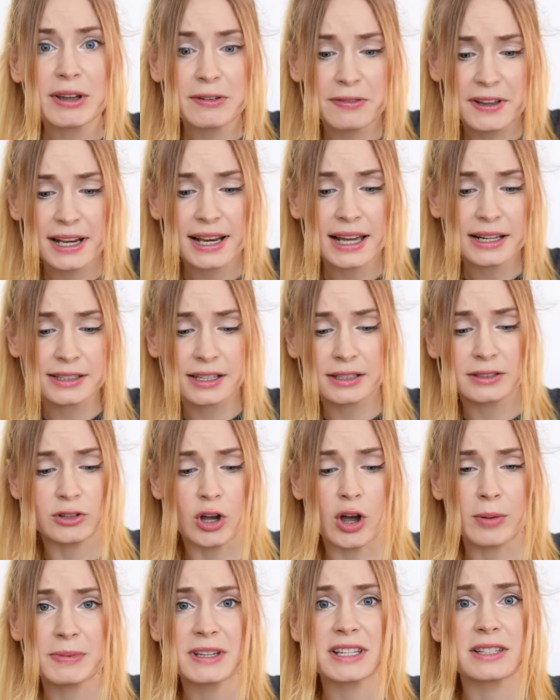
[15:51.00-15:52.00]
I feel like the
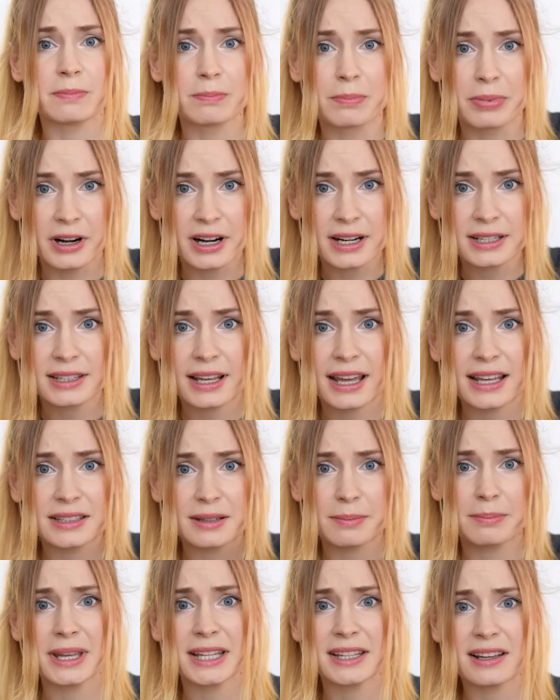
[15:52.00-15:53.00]
top is burnt and
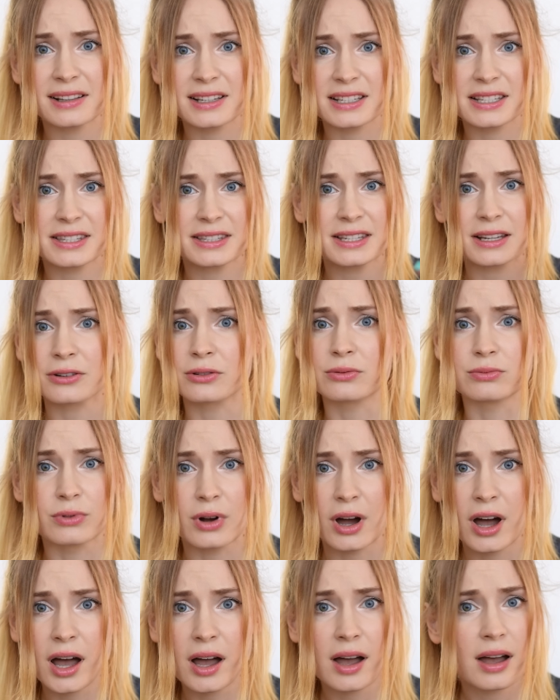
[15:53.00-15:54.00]
the middle is still
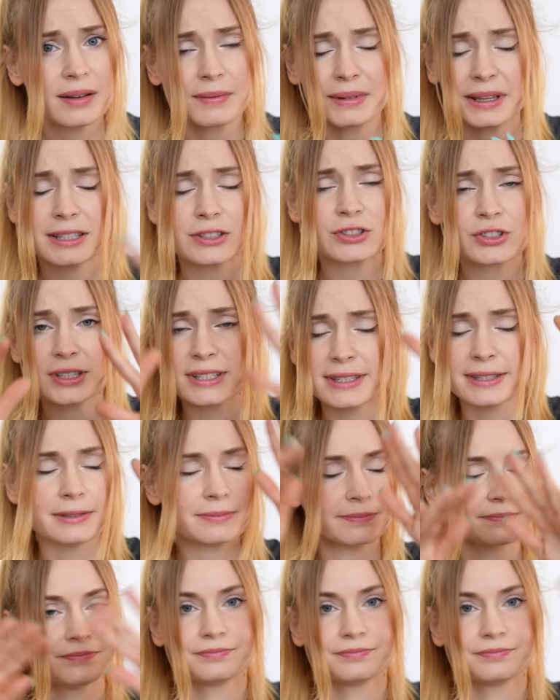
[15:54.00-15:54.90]
raw. It's just...